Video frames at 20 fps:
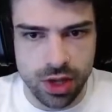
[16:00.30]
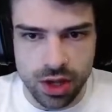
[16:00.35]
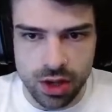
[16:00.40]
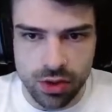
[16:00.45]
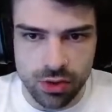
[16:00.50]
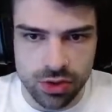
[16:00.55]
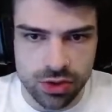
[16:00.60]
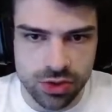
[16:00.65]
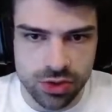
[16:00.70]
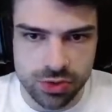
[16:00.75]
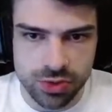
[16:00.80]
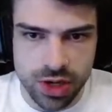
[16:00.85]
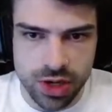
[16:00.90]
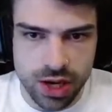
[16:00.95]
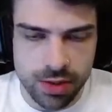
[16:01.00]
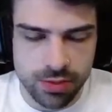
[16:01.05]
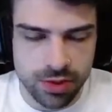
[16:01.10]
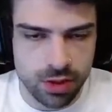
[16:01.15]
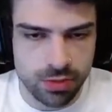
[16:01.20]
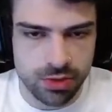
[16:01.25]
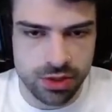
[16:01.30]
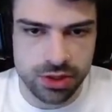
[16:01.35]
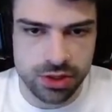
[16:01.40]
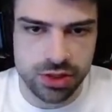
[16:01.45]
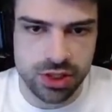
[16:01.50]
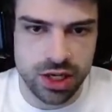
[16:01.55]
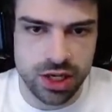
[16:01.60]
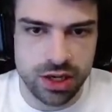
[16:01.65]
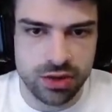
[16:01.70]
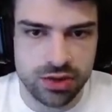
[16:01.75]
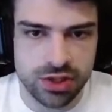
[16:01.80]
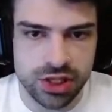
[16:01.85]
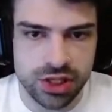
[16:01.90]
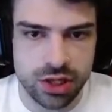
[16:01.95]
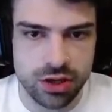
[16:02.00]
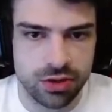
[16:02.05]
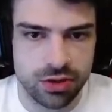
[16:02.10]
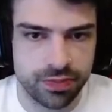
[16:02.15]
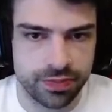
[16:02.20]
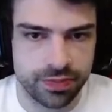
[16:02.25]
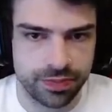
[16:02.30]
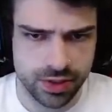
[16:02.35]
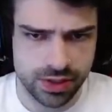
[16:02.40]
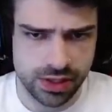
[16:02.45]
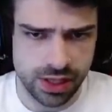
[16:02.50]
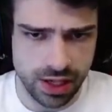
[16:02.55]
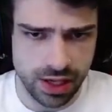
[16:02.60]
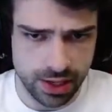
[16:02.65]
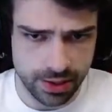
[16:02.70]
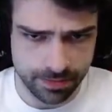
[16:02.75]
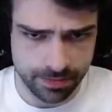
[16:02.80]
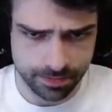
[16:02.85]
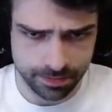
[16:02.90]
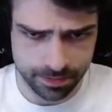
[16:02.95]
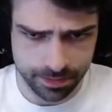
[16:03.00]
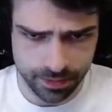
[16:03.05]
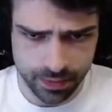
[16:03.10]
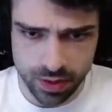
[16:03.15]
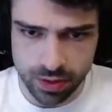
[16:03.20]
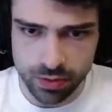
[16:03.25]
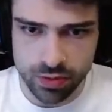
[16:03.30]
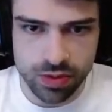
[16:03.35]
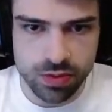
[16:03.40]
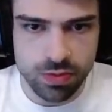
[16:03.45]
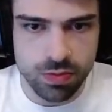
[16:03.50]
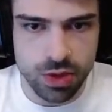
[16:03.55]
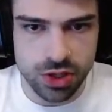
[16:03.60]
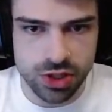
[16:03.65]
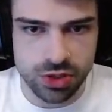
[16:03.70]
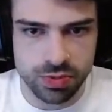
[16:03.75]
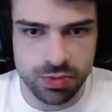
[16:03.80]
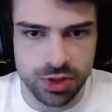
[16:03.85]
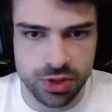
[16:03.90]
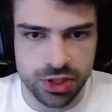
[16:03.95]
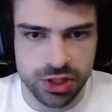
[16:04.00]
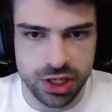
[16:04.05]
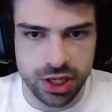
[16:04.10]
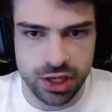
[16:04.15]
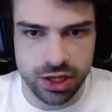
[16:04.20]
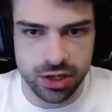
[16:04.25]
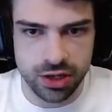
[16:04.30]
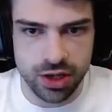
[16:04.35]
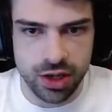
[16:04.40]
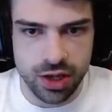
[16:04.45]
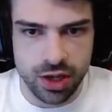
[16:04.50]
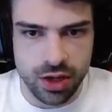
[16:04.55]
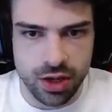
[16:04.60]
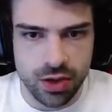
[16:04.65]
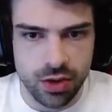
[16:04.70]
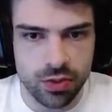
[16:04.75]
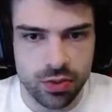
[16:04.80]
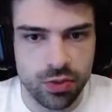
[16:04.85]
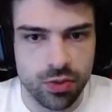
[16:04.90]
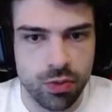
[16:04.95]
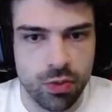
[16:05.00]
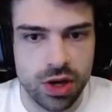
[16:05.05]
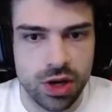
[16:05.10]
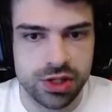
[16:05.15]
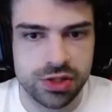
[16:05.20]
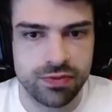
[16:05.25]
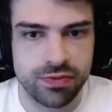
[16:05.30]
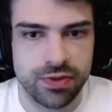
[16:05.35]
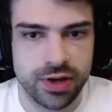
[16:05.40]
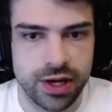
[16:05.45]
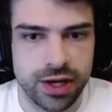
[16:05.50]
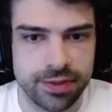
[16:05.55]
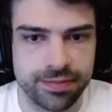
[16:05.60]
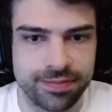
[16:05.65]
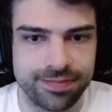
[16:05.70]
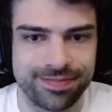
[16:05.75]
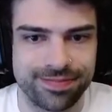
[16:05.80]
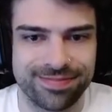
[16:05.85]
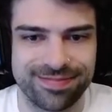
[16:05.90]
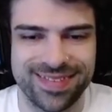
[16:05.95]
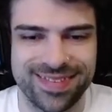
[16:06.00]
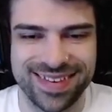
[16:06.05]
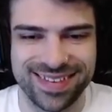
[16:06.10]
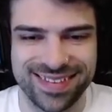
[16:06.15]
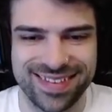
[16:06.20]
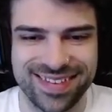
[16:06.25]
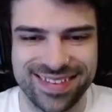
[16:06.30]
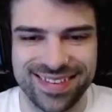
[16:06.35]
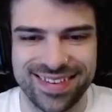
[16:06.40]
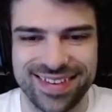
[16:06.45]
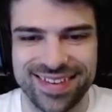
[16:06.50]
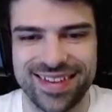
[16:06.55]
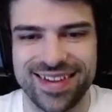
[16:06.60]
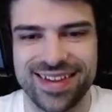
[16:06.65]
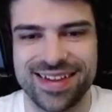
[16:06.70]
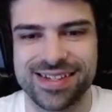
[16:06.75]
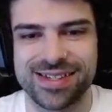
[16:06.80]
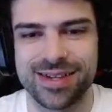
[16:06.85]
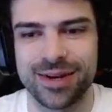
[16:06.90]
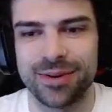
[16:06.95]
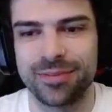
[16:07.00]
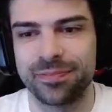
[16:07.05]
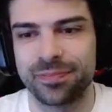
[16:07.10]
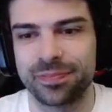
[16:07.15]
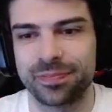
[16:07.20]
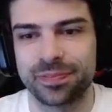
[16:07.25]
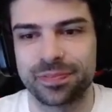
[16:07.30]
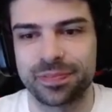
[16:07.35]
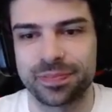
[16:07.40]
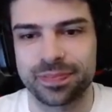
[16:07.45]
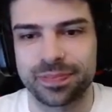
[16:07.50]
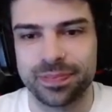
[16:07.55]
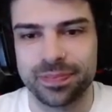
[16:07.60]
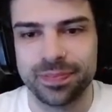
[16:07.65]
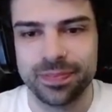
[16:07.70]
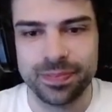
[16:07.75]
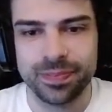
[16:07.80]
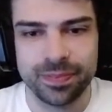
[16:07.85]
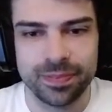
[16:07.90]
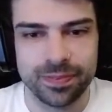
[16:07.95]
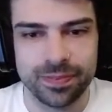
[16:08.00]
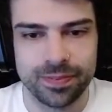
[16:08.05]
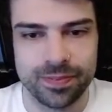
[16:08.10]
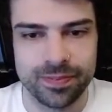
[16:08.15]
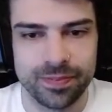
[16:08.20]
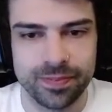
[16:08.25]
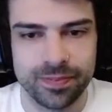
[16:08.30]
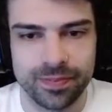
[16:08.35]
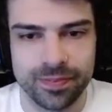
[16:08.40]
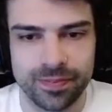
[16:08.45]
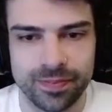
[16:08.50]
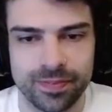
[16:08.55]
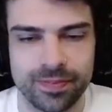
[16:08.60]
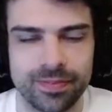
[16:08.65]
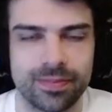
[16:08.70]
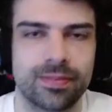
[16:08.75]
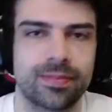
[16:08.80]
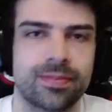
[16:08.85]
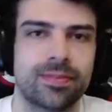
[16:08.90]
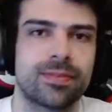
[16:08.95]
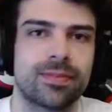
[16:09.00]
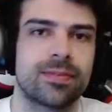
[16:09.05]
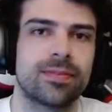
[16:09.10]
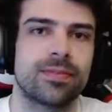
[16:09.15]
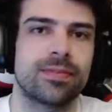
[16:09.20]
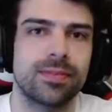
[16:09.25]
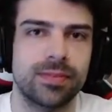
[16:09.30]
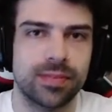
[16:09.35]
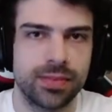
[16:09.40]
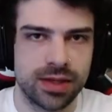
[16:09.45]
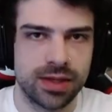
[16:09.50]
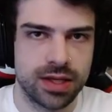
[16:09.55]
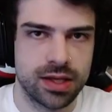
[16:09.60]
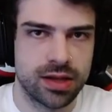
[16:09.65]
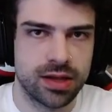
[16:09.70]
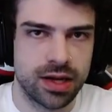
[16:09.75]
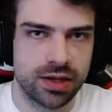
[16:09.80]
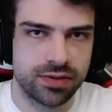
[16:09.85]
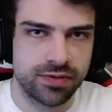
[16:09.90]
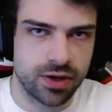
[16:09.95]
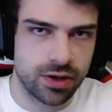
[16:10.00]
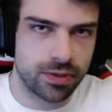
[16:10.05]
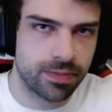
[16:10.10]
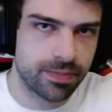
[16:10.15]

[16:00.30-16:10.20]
subscribe, come in, check out the channel, say hey, much appreciated. You can watch some fragging. So see you in the next video.